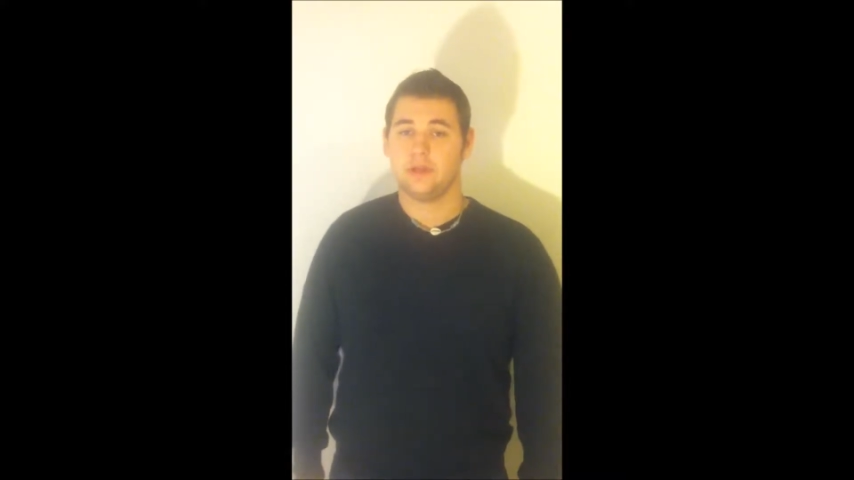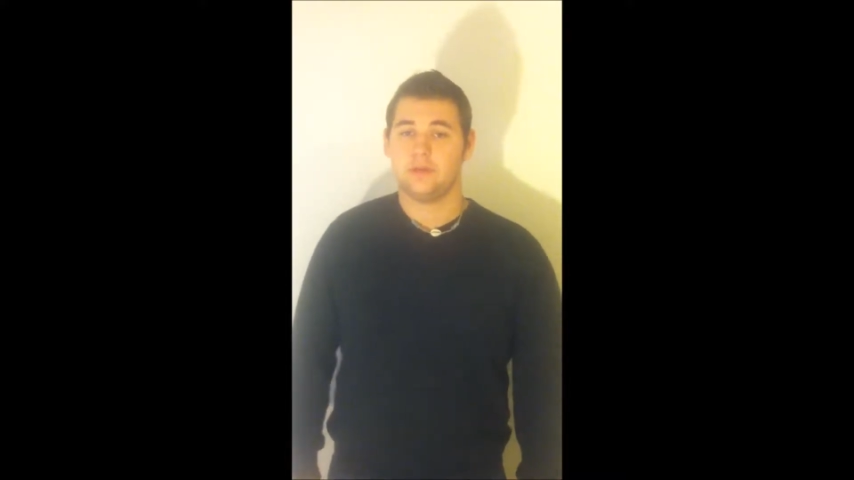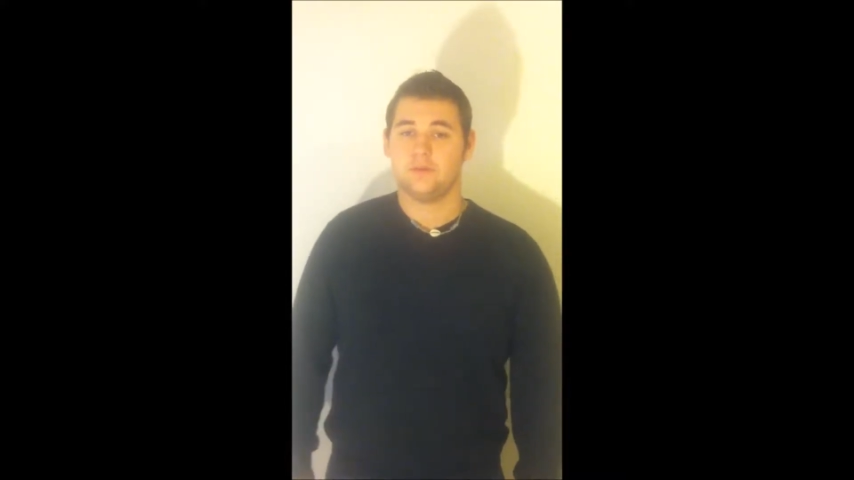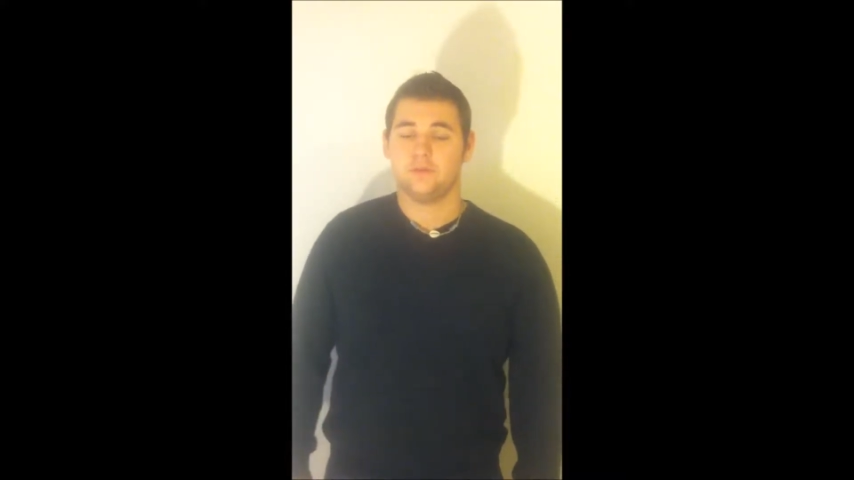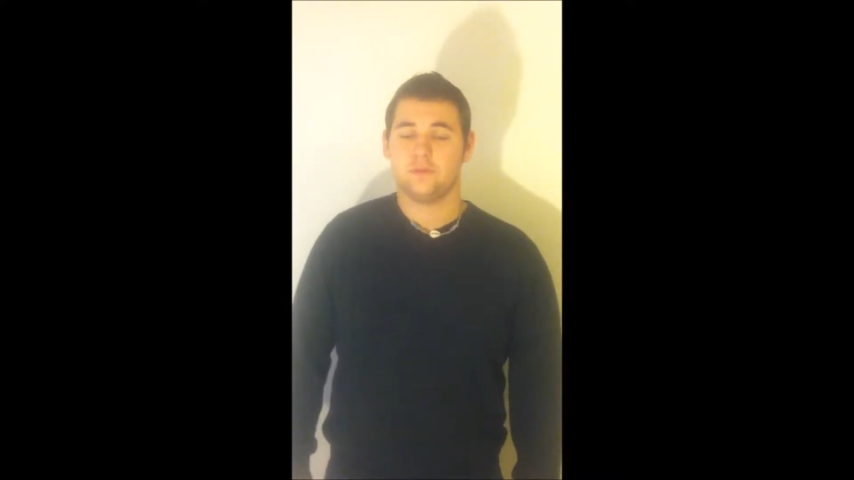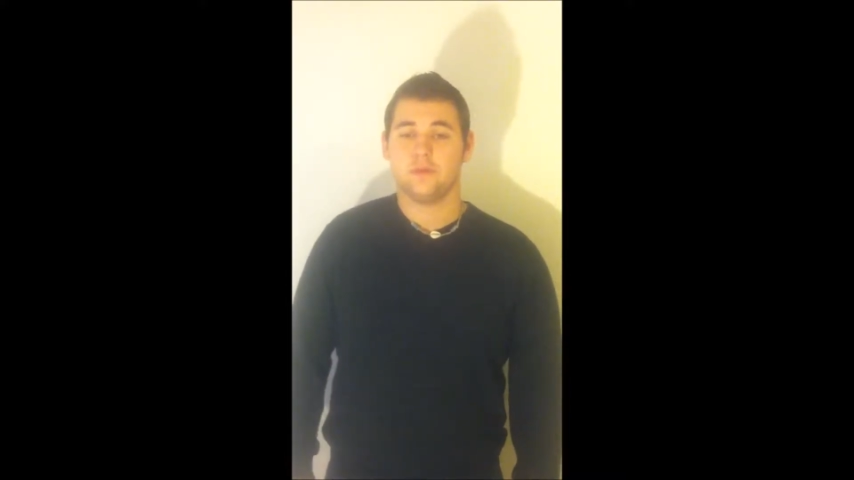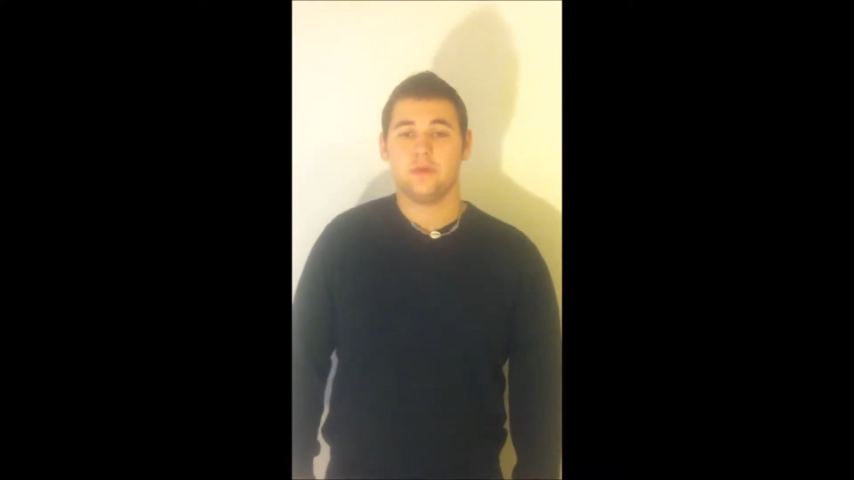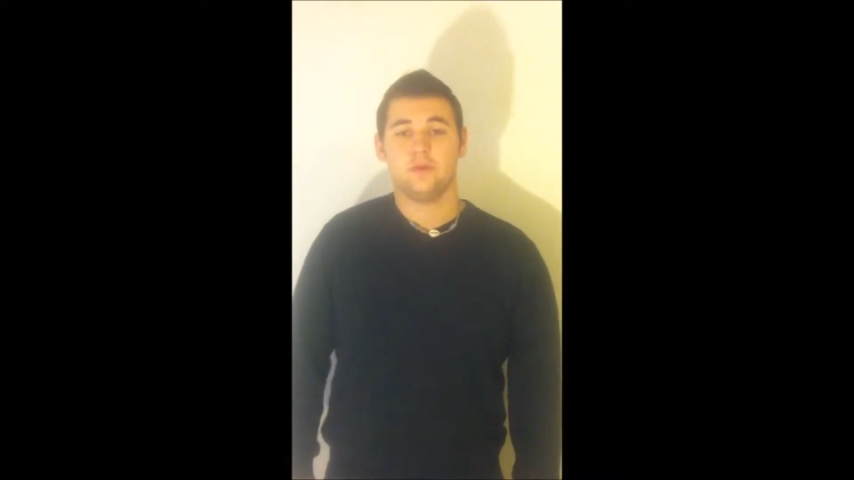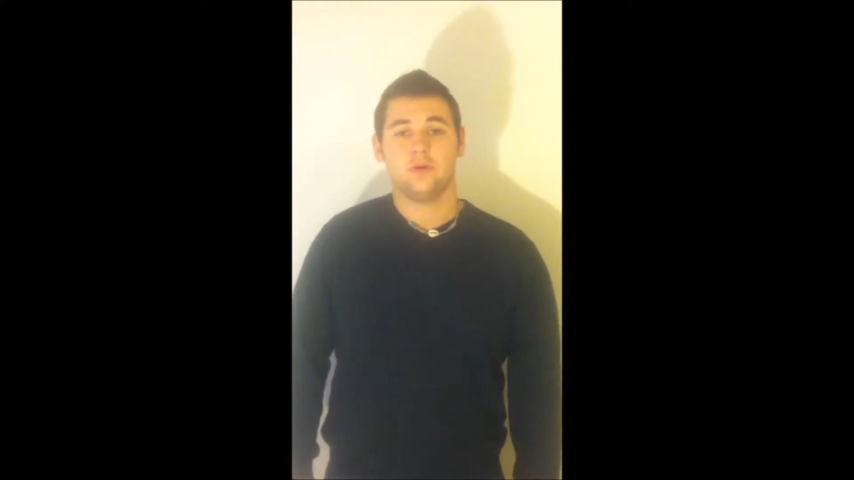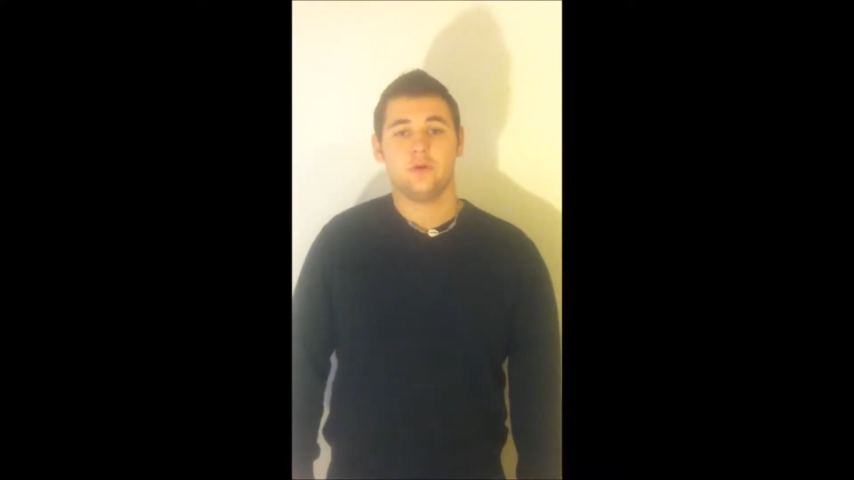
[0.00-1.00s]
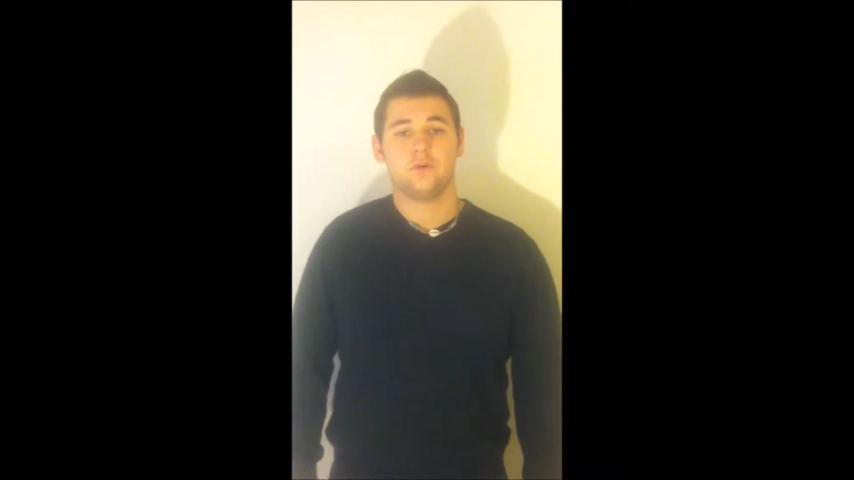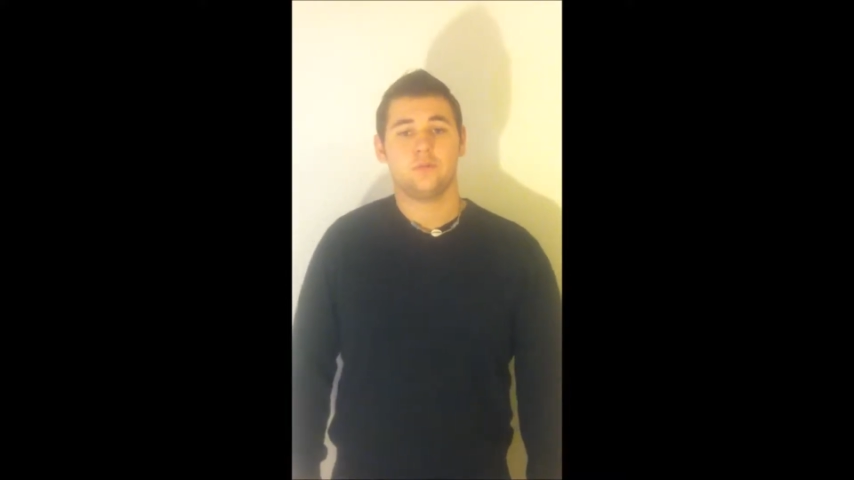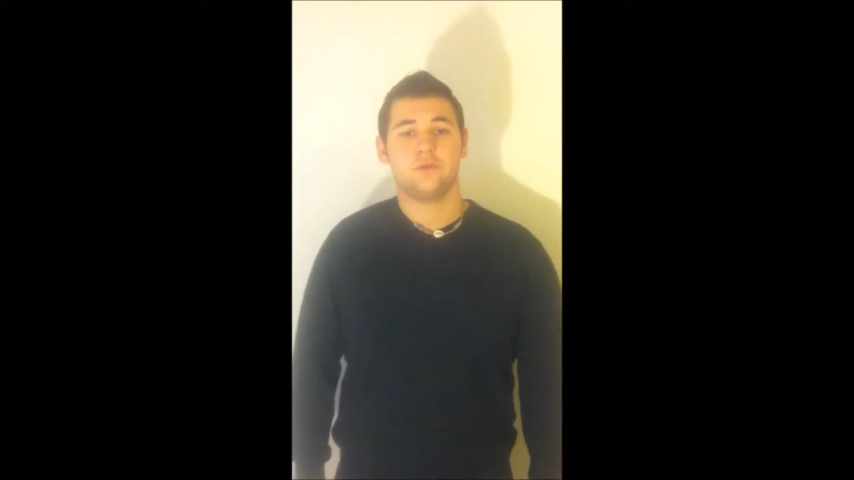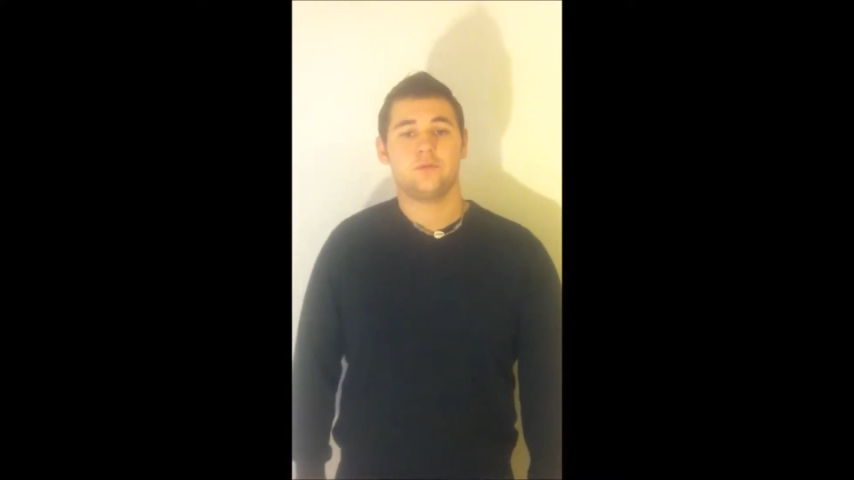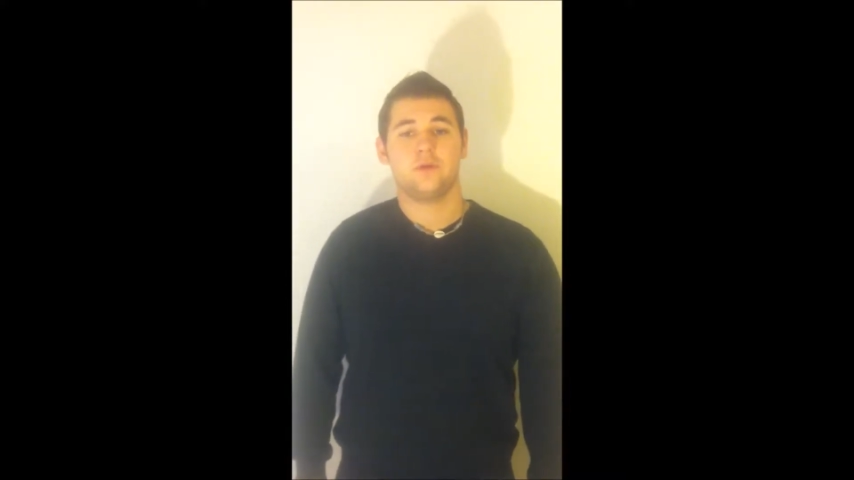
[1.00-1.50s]
place that are
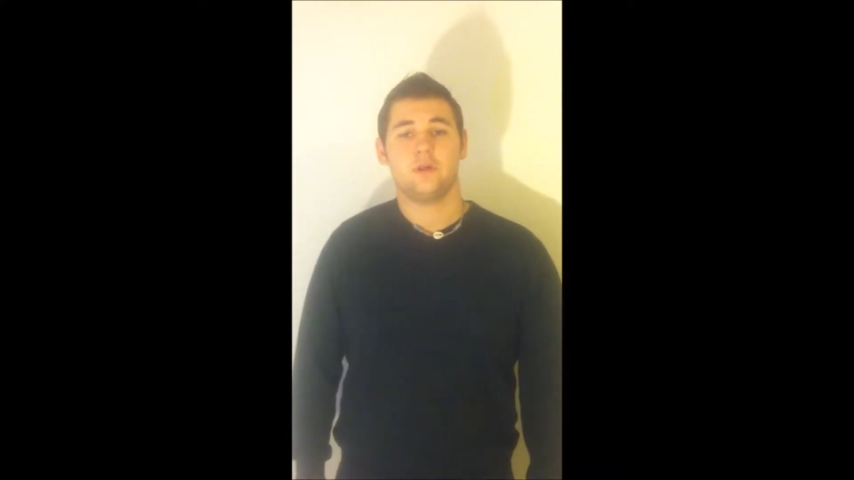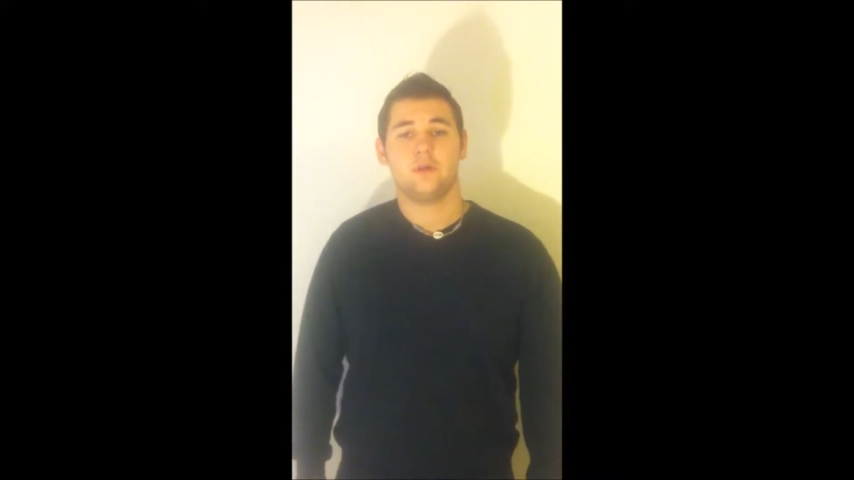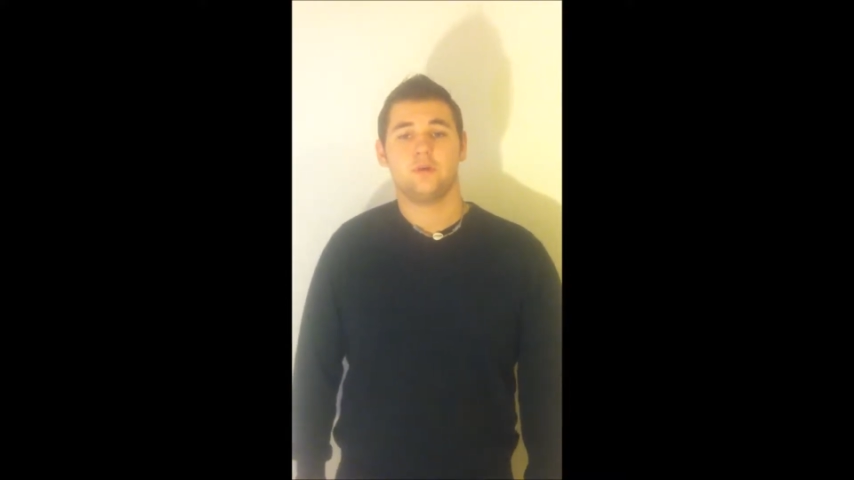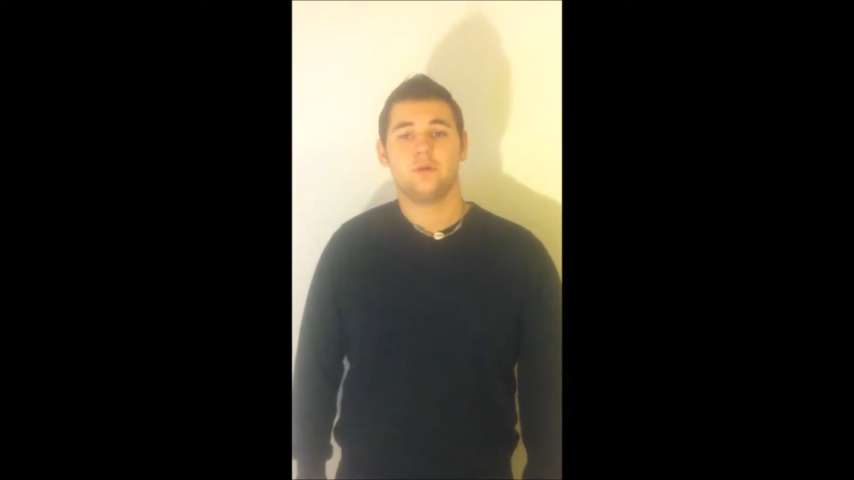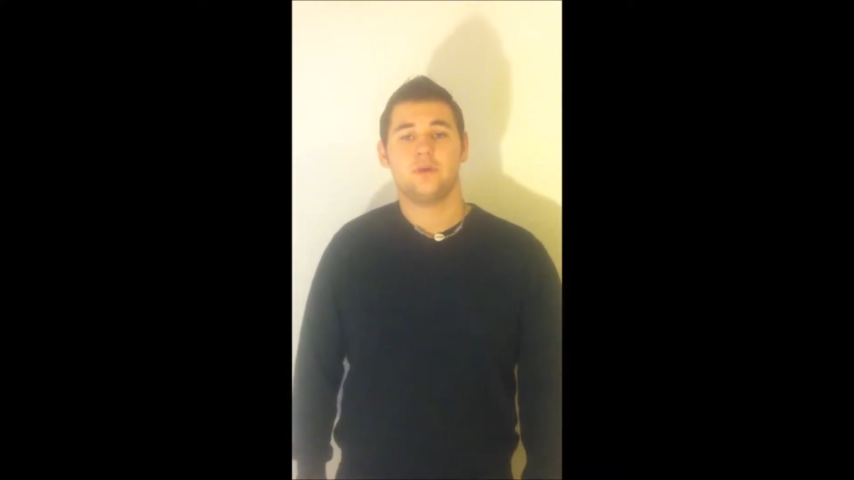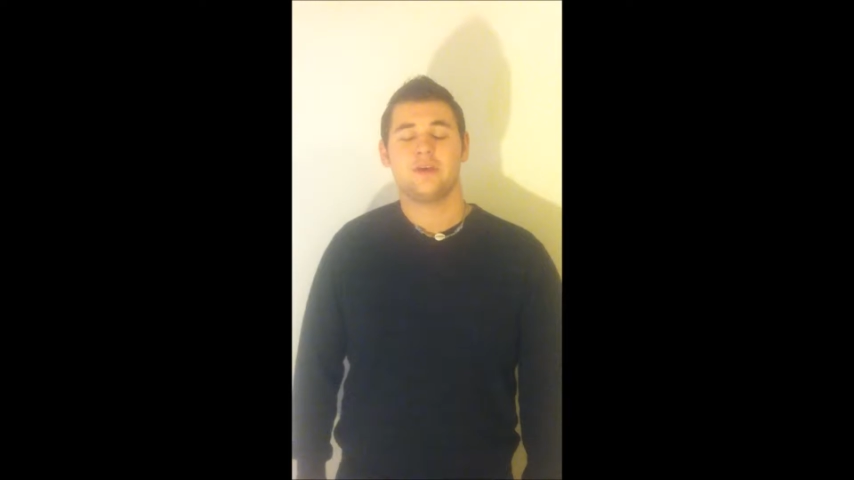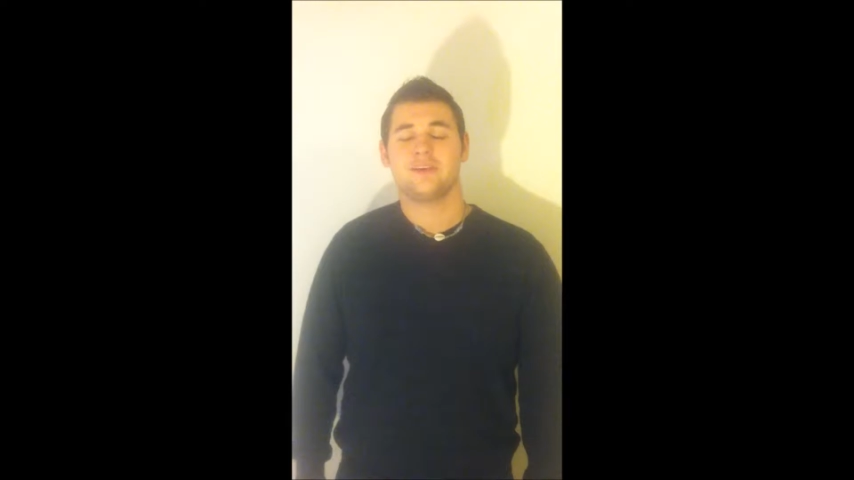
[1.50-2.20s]
to be followed,